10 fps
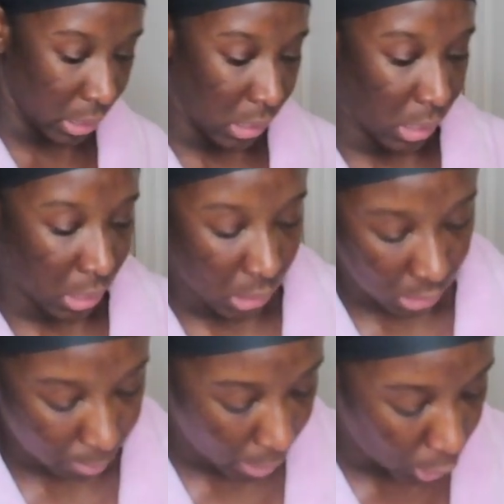this and
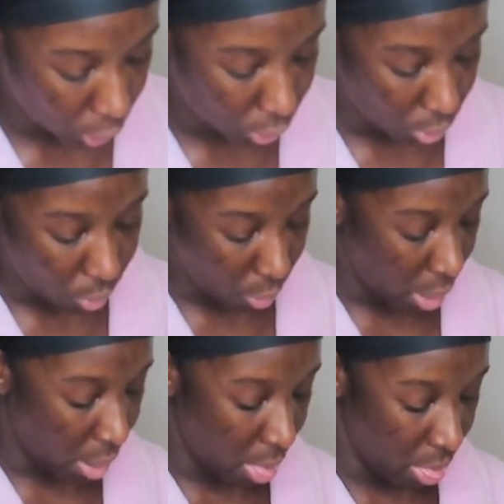just make
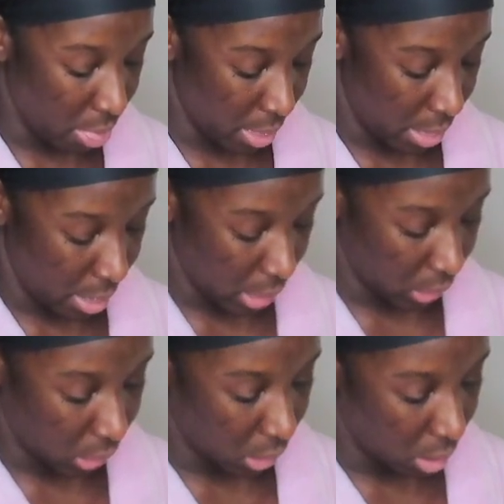sure that
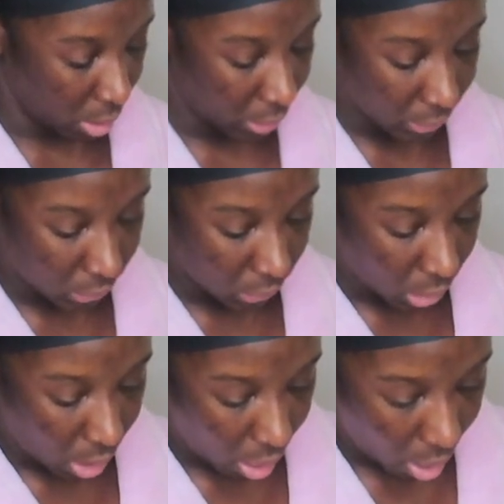
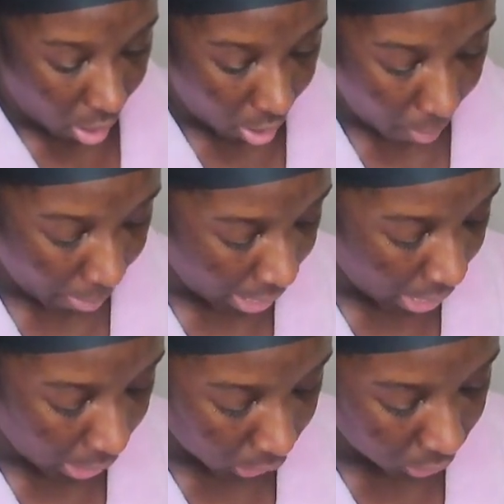all my
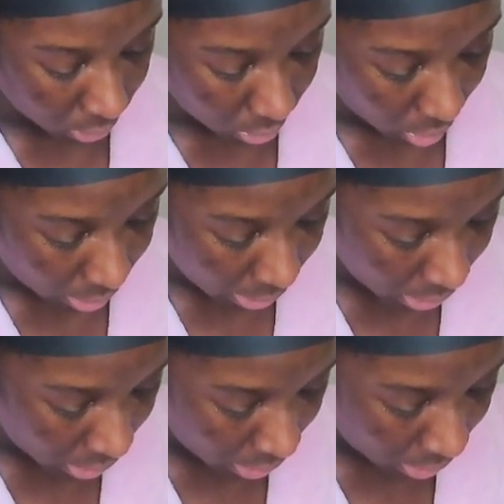lashes are
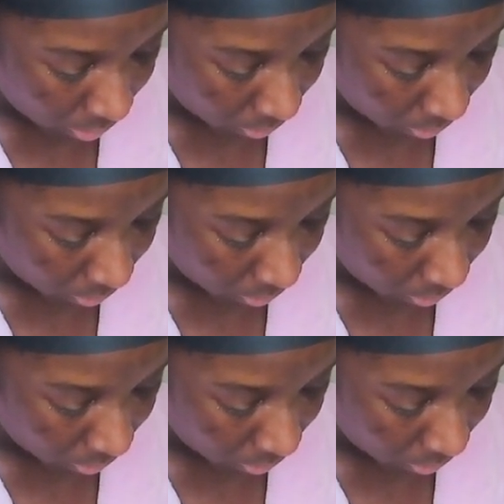here.